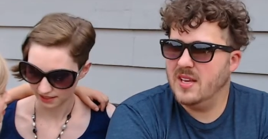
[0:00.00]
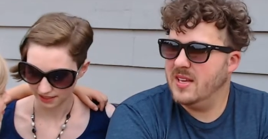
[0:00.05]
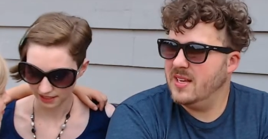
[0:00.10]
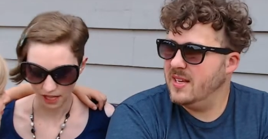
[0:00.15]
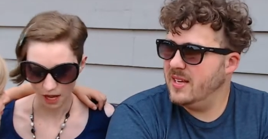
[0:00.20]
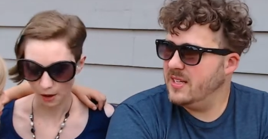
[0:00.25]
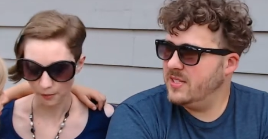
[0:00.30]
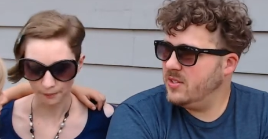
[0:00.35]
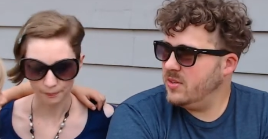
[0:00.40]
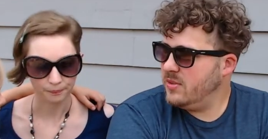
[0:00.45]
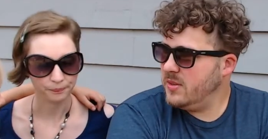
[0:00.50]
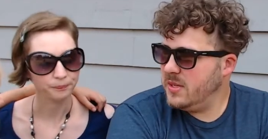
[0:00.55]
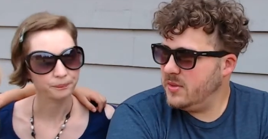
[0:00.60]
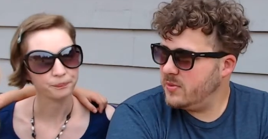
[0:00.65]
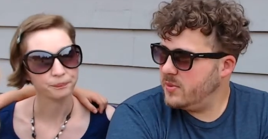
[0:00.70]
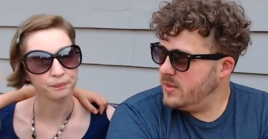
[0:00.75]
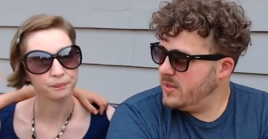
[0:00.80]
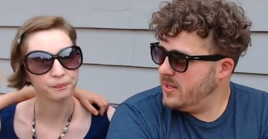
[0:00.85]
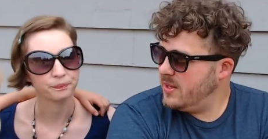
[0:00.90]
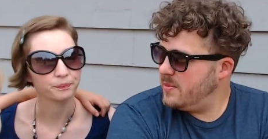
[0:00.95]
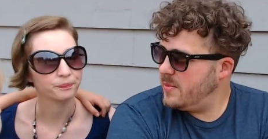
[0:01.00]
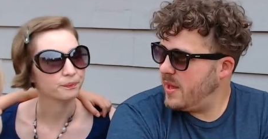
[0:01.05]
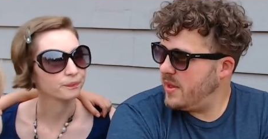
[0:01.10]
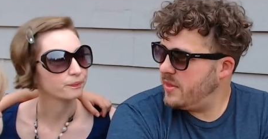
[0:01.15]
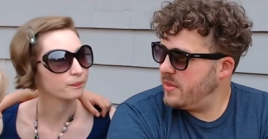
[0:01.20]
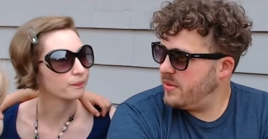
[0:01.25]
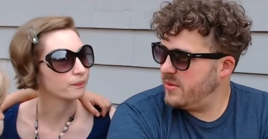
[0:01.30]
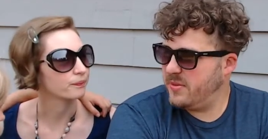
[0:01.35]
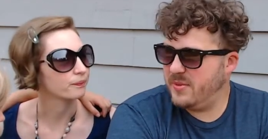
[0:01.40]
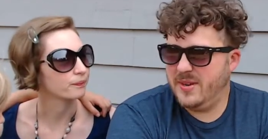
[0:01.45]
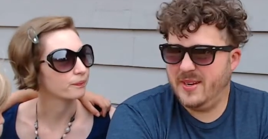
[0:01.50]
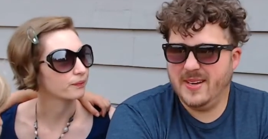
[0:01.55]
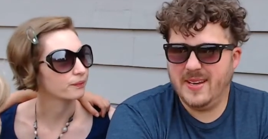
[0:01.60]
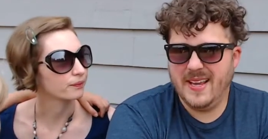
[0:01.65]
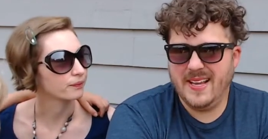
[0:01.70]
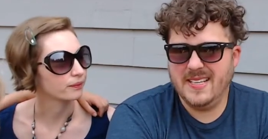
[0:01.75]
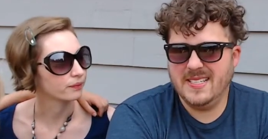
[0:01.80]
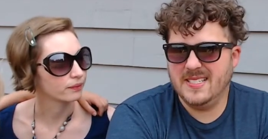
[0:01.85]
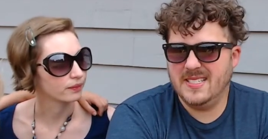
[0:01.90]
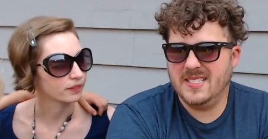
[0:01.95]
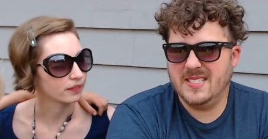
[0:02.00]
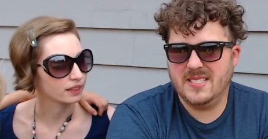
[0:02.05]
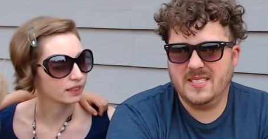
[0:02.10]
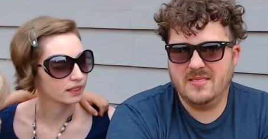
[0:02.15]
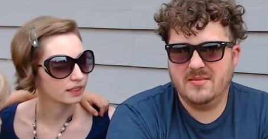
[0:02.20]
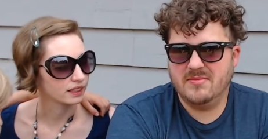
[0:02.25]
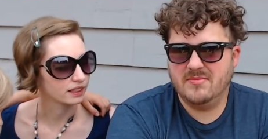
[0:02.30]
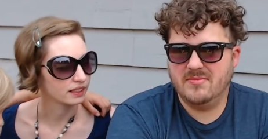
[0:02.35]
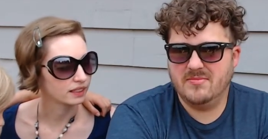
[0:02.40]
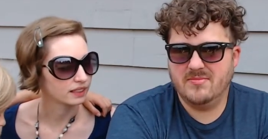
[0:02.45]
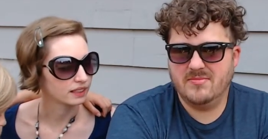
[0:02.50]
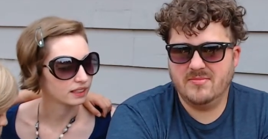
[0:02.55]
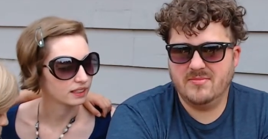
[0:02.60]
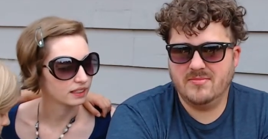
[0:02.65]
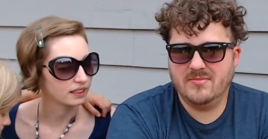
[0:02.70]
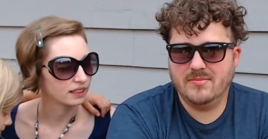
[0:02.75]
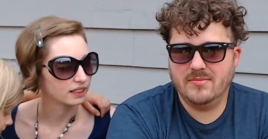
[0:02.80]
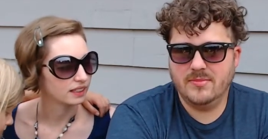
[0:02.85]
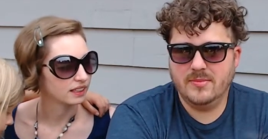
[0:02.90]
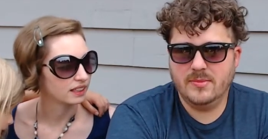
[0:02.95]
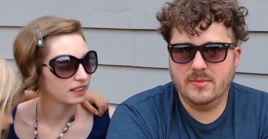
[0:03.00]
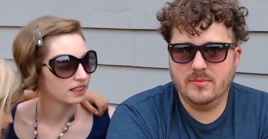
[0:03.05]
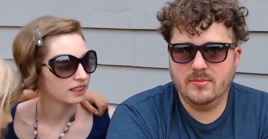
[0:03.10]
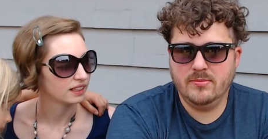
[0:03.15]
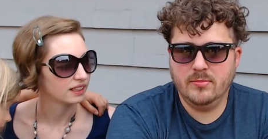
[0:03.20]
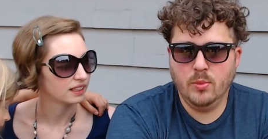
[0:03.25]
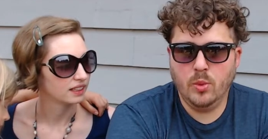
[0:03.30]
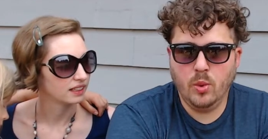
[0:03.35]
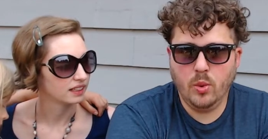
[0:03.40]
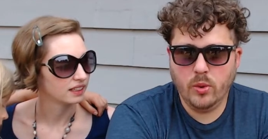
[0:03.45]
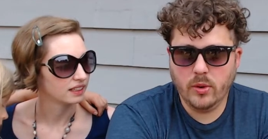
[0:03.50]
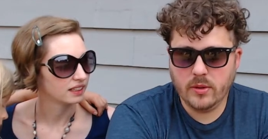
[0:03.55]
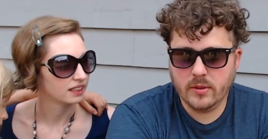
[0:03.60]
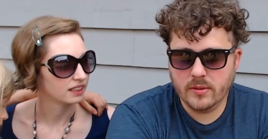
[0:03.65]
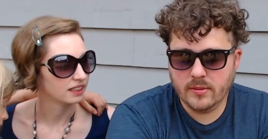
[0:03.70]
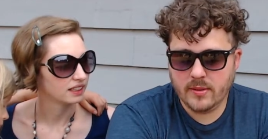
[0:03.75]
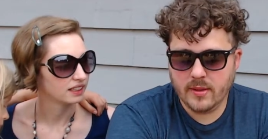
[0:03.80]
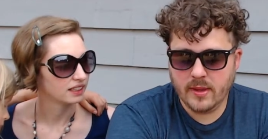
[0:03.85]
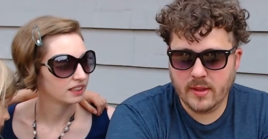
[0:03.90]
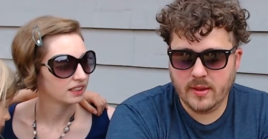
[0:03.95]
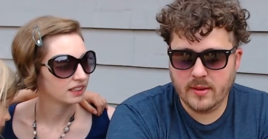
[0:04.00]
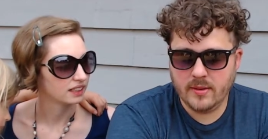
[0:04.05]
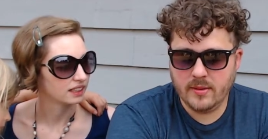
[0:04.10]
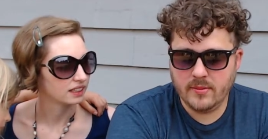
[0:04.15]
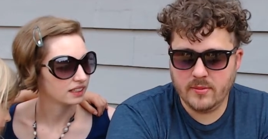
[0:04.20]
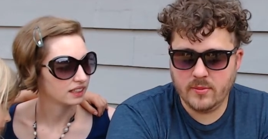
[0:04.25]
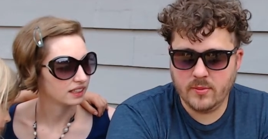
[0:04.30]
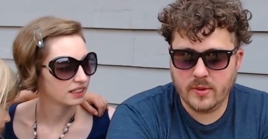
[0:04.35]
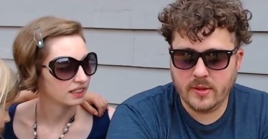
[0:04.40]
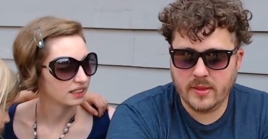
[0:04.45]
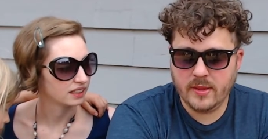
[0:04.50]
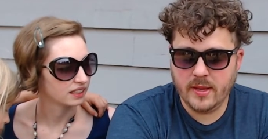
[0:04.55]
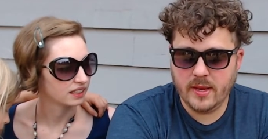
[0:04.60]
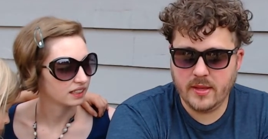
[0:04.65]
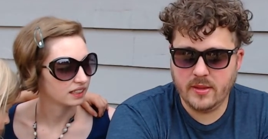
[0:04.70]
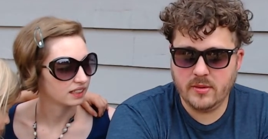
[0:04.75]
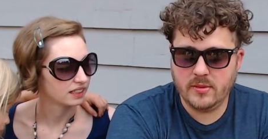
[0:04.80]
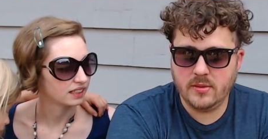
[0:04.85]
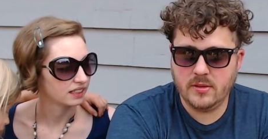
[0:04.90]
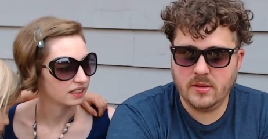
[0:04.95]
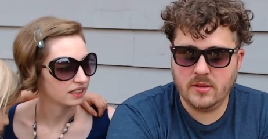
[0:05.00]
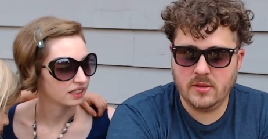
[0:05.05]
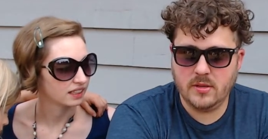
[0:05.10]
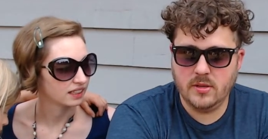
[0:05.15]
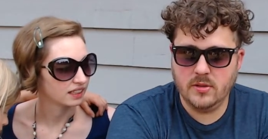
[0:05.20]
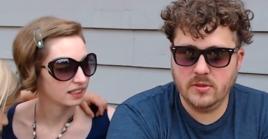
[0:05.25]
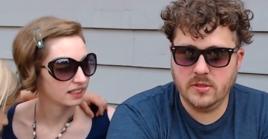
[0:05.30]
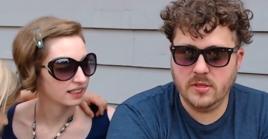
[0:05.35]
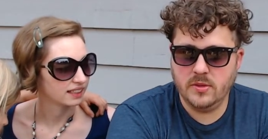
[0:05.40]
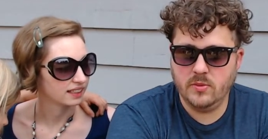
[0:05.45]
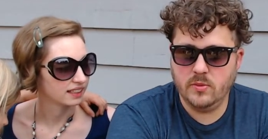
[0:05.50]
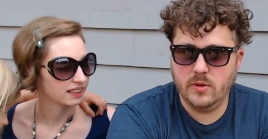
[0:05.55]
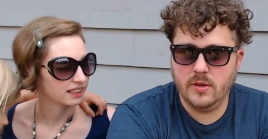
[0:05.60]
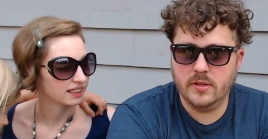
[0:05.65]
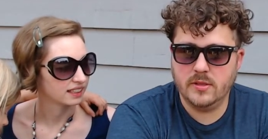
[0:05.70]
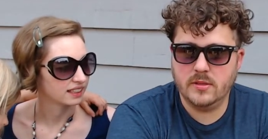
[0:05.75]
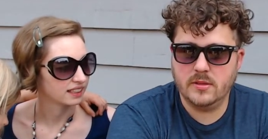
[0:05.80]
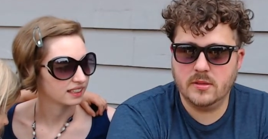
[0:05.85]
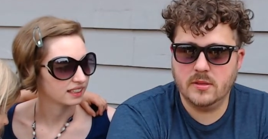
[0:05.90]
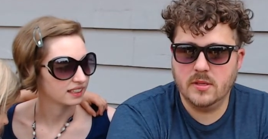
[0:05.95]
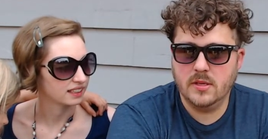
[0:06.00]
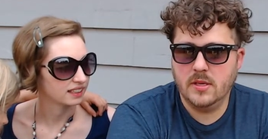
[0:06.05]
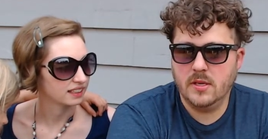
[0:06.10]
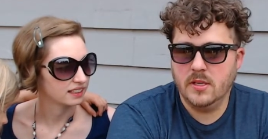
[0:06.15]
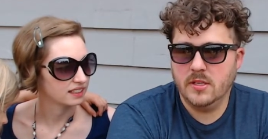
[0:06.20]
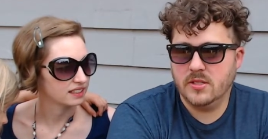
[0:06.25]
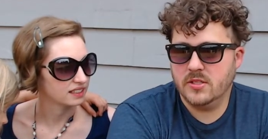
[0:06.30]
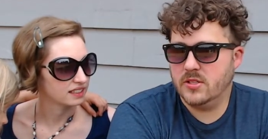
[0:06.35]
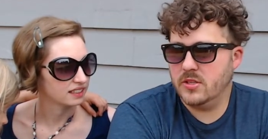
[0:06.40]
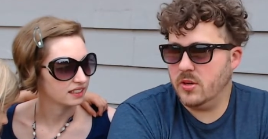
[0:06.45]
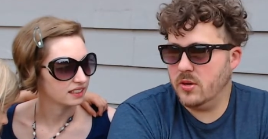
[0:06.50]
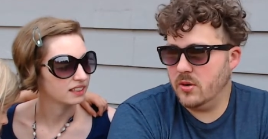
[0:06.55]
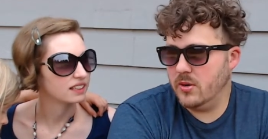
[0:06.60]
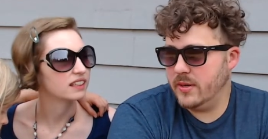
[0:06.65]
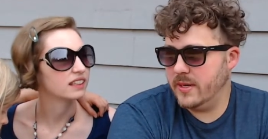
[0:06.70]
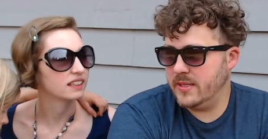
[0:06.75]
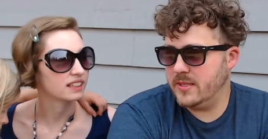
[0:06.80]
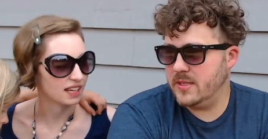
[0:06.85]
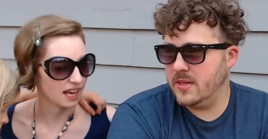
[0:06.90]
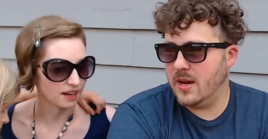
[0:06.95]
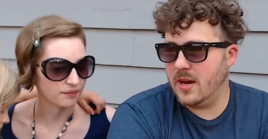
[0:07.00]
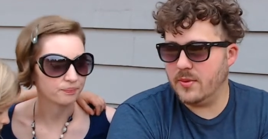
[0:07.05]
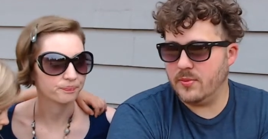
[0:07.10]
Speaker 1: It's only really about three days more than what the other closing was. So it's not